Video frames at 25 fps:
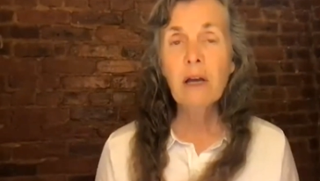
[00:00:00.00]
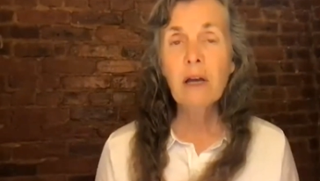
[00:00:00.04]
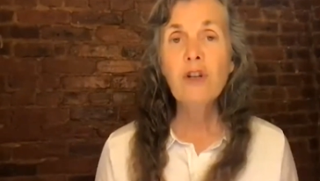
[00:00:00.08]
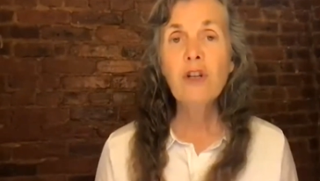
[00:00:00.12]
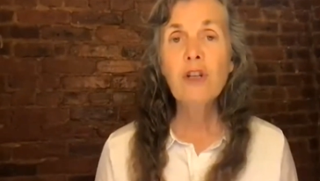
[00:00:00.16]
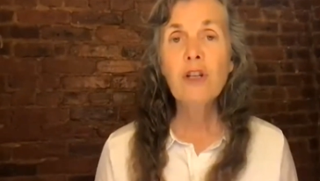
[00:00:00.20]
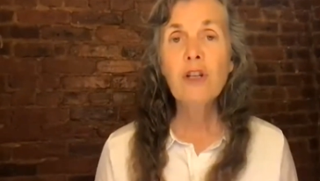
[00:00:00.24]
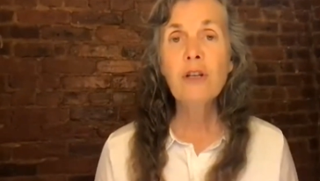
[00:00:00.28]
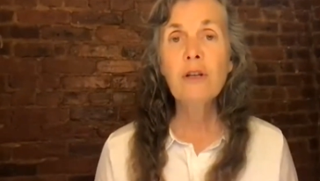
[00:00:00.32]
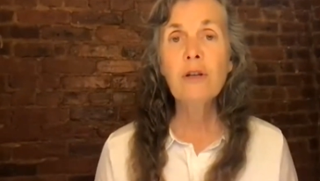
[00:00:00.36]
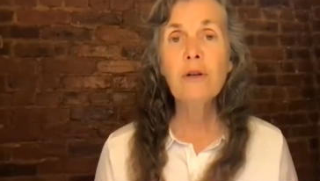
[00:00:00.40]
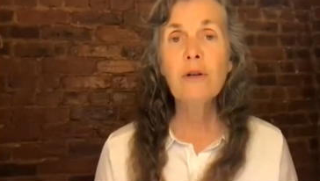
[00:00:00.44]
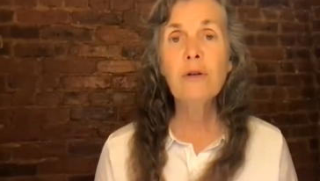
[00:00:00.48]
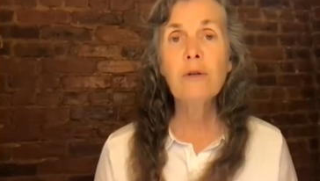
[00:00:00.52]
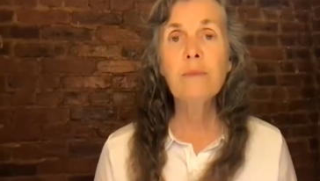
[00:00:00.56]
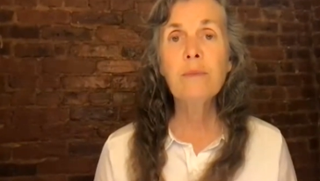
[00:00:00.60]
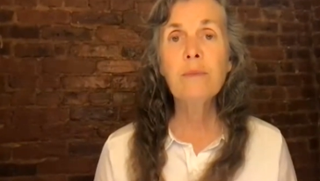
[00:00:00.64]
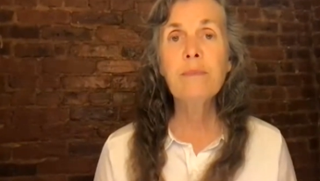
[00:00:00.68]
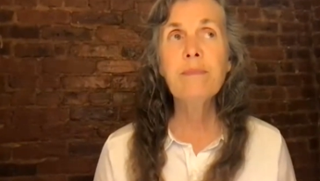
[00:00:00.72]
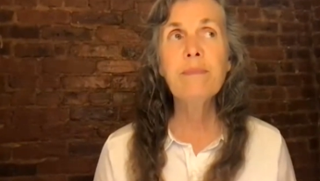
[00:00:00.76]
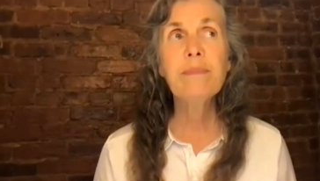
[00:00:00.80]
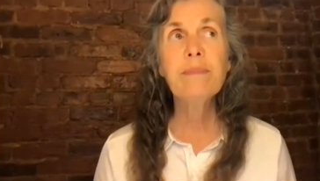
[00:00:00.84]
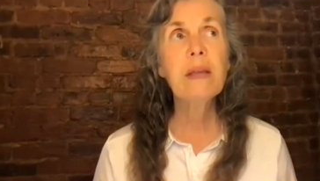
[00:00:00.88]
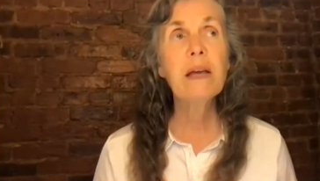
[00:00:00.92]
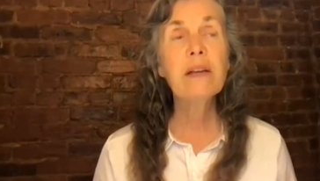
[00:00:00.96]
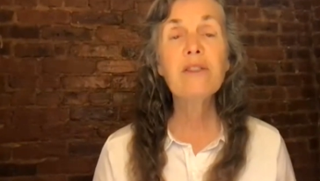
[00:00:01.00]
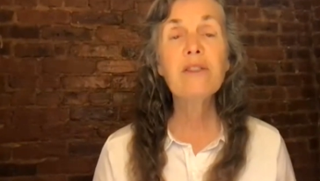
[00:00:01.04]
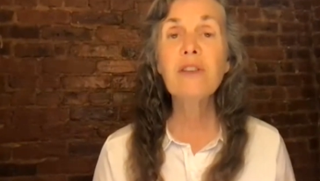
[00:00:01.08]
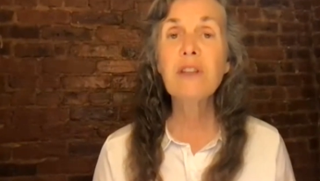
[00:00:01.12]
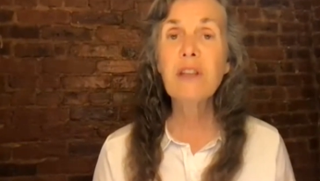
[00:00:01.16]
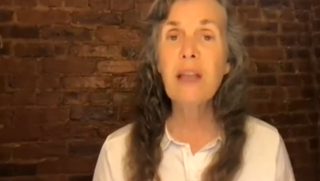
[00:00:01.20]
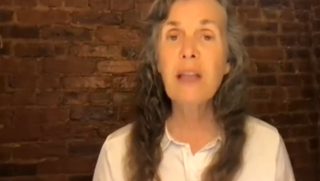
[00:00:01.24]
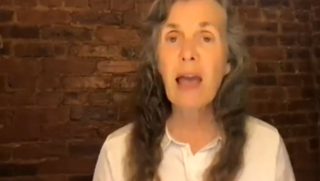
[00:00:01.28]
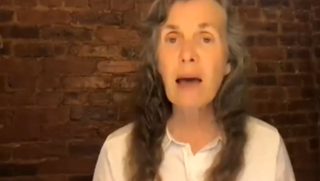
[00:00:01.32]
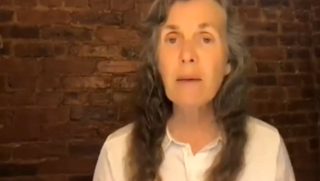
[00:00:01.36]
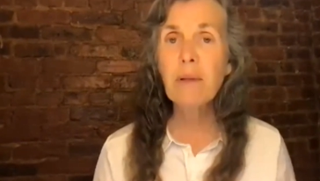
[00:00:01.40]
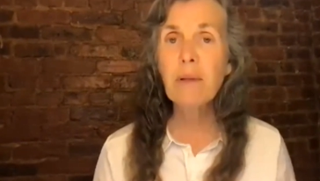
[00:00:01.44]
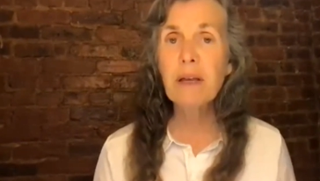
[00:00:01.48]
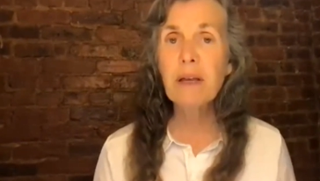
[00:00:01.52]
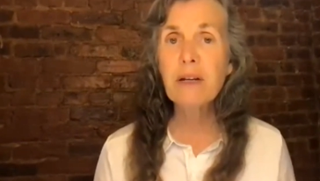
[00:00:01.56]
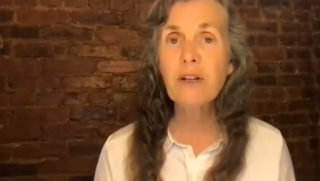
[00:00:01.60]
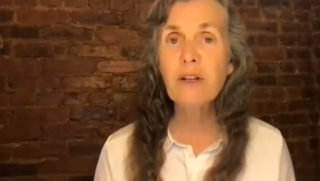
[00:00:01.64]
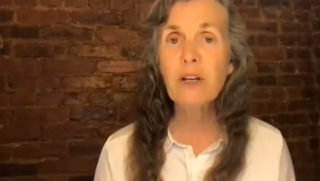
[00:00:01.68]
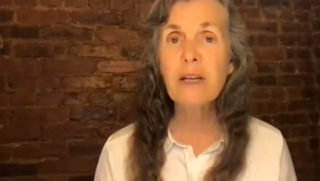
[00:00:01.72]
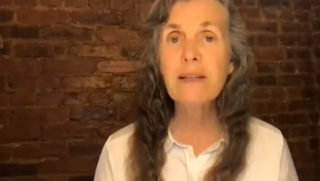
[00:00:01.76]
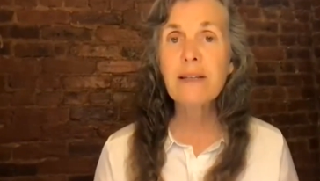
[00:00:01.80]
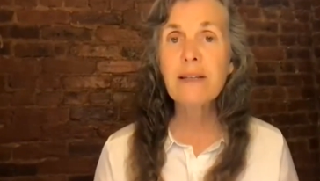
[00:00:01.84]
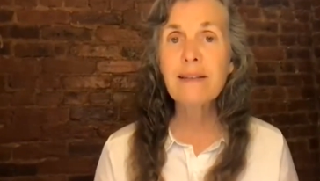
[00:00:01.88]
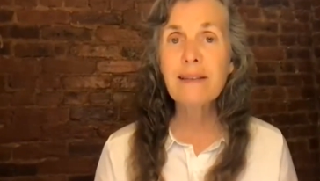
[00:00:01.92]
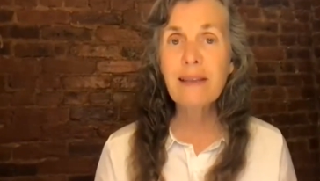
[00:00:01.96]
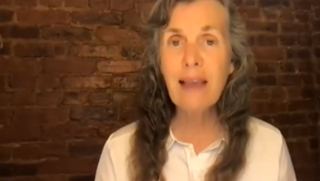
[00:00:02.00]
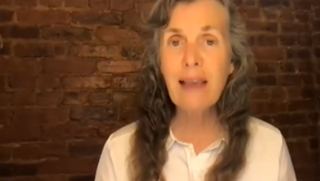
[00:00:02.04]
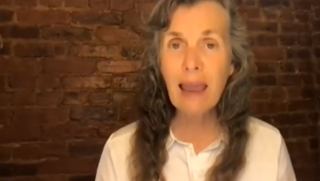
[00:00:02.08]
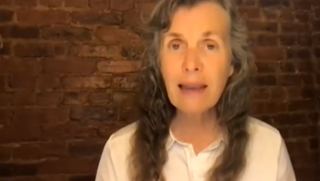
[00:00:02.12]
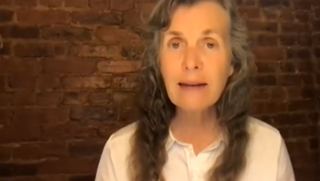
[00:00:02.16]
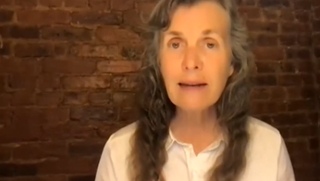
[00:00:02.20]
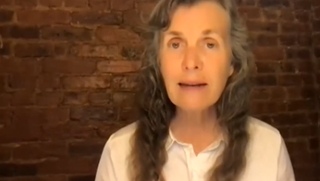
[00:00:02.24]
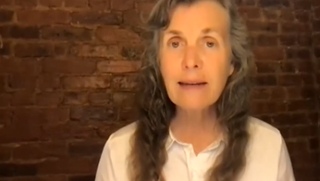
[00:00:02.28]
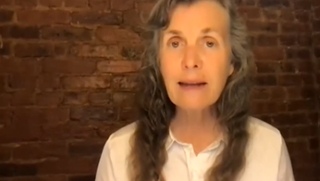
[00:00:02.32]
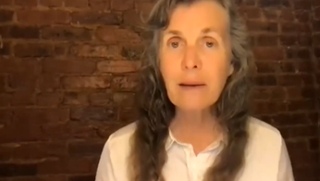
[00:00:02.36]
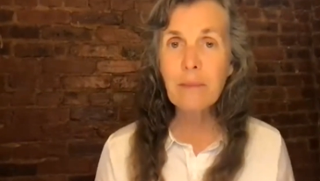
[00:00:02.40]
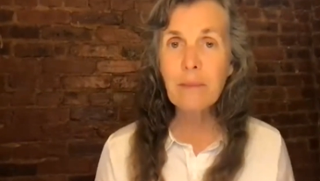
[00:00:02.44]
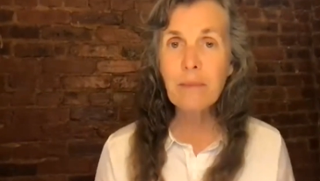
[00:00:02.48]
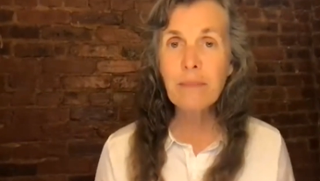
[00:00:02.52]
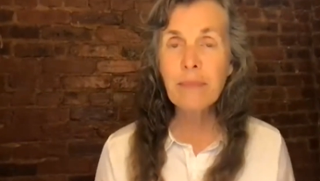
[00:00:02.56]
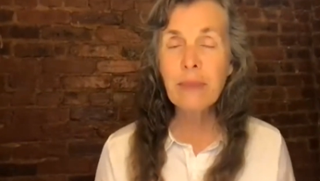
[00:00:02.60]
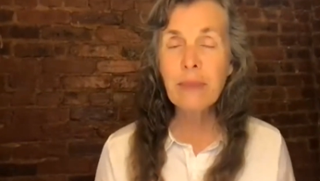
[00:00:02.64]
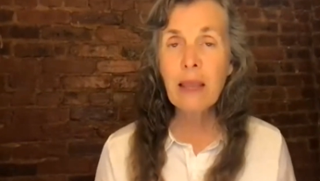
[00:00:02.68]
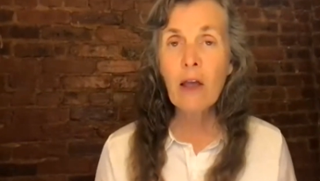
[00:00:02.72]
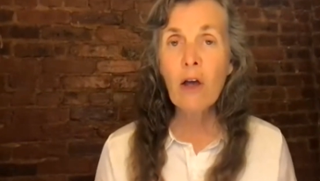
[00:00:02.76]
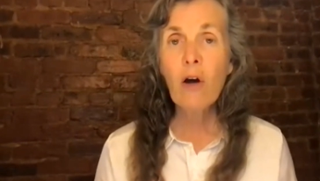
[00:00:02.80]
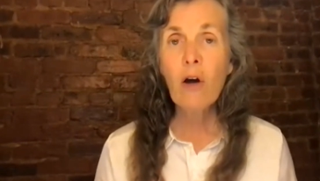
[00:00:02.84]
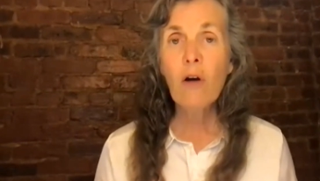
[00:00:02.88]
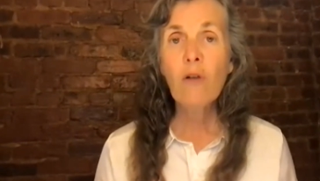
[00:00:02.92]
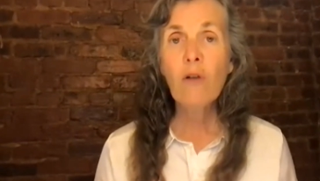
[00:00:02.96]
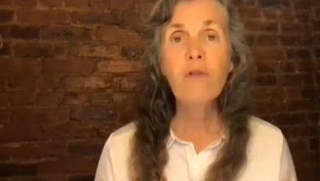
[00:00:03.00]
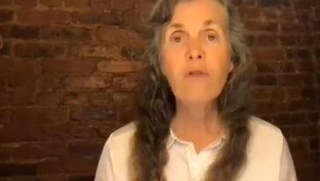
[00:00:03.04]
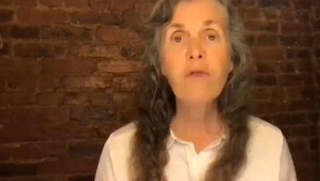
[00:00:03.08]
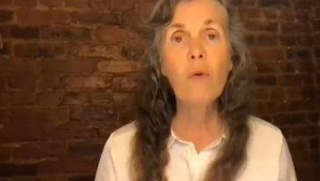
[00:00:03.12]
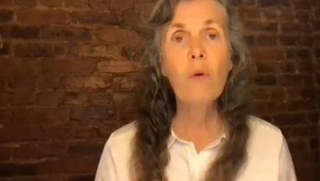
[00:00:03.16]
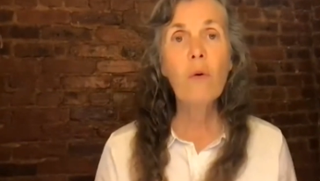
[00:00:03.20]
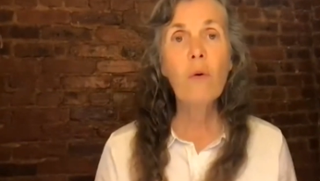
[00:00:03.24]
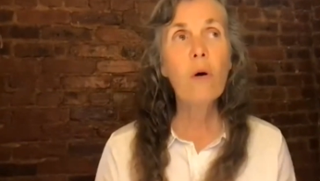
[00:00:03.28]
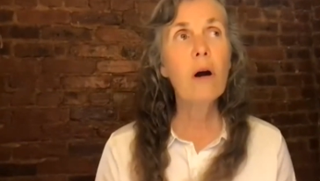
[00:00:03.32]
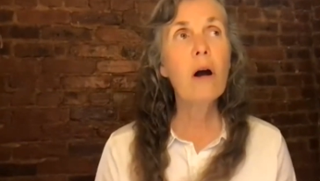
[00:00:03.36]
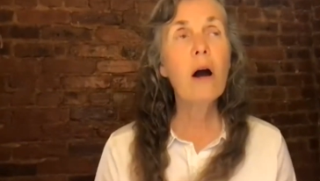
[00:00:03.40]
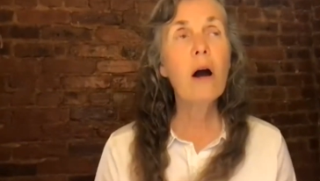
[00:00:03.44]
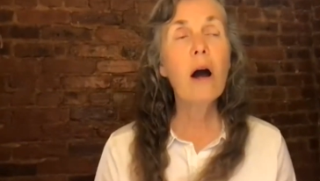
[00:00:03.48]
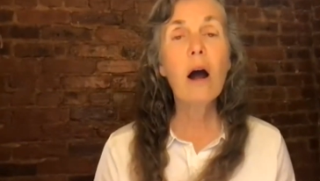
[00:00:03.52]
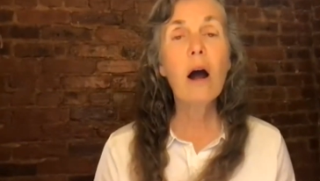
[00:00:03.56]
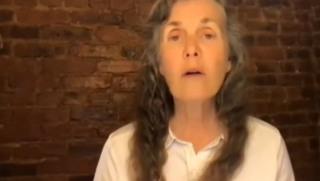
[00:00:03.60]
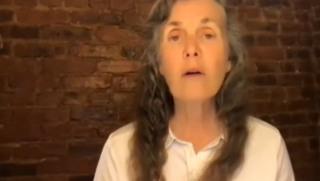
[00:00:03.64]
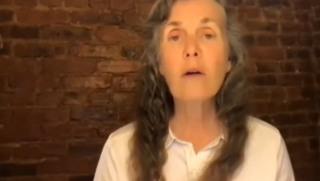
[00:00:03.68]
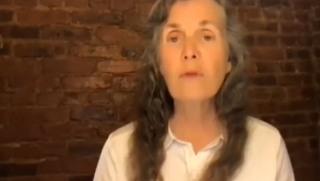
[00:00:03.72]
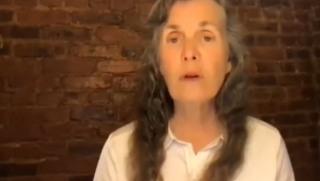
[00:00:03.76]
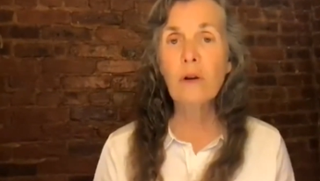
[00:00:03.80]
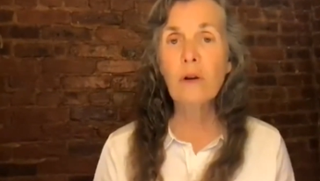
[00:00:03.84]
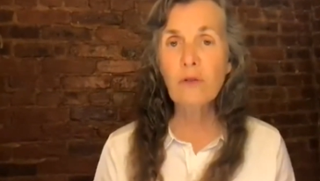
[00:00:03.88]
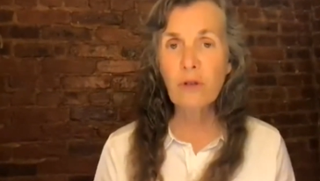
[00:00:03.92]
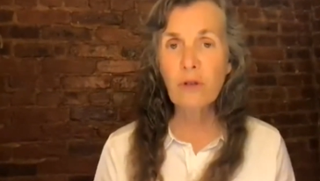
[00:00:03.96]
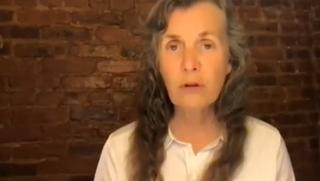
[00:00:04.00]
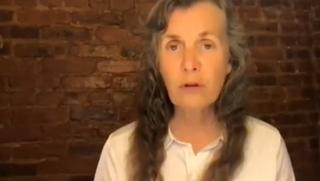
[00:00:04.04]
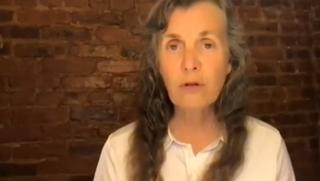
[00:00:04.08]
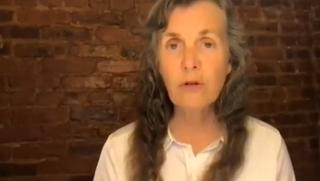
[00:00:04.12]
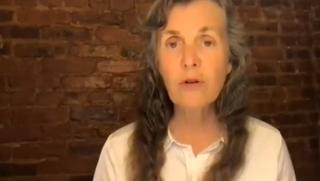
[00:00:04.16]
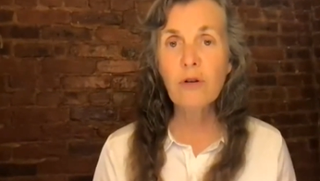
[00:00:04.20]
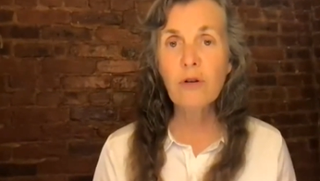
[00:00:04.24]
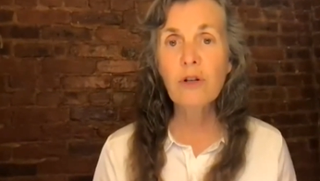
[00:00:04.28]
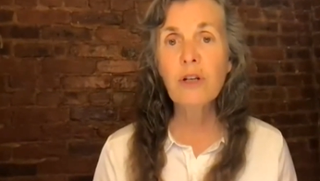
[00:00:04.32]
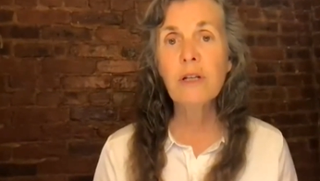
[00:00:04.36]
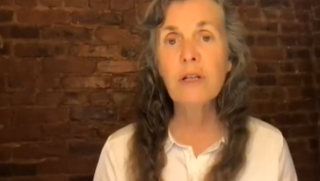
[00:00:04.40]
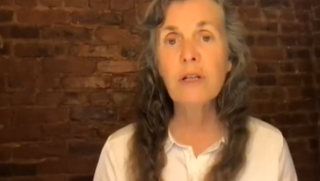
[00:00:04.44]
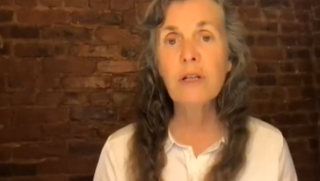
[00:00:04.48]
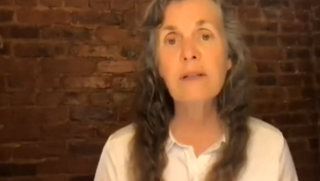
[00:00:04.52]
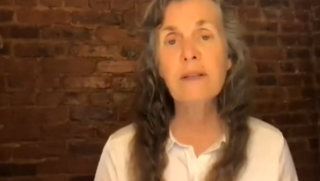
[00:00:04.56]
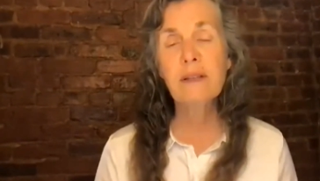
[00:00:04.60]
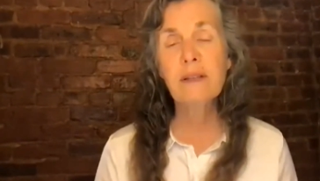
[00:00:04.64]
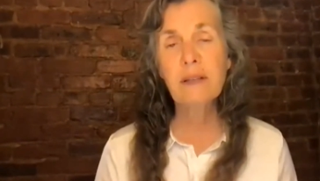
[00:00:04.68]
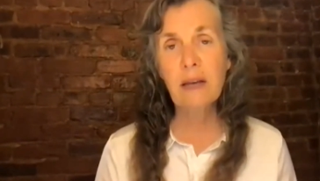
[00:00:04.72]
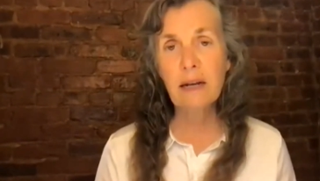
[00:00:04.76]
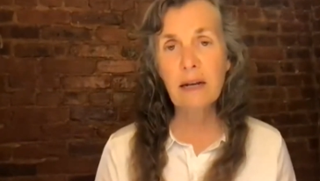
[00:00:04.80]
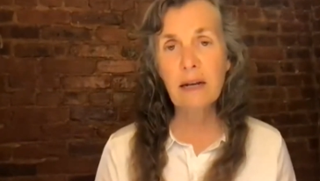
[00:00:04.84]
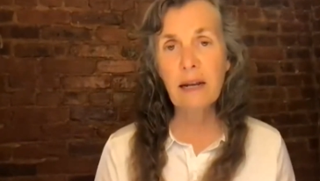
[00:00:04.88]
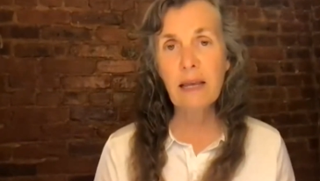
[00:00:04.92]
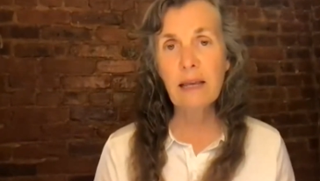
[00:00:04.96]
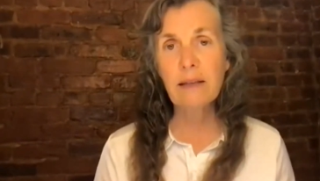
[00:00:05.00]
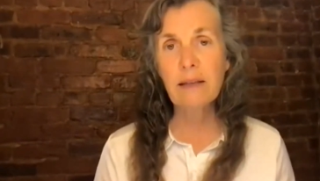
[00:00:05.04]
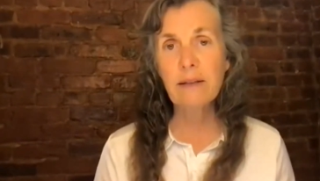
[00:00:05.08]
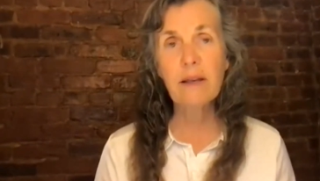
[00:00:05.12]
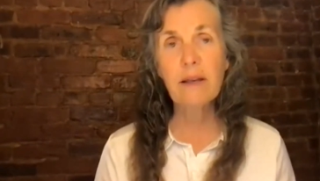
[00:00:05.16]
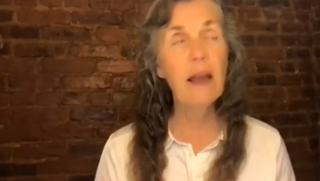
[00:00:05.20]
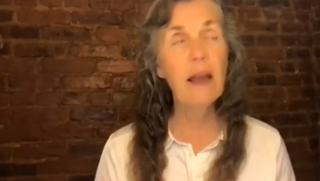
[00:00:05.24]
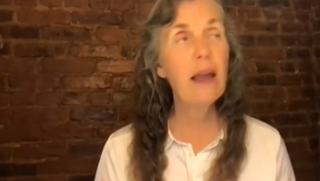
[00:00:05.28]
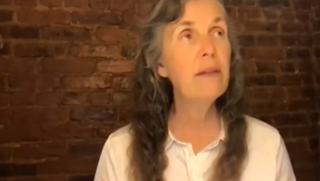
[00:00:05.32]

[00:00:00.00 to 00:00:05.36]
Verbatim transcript: to establish a sanctum for our Rosicrucian studies.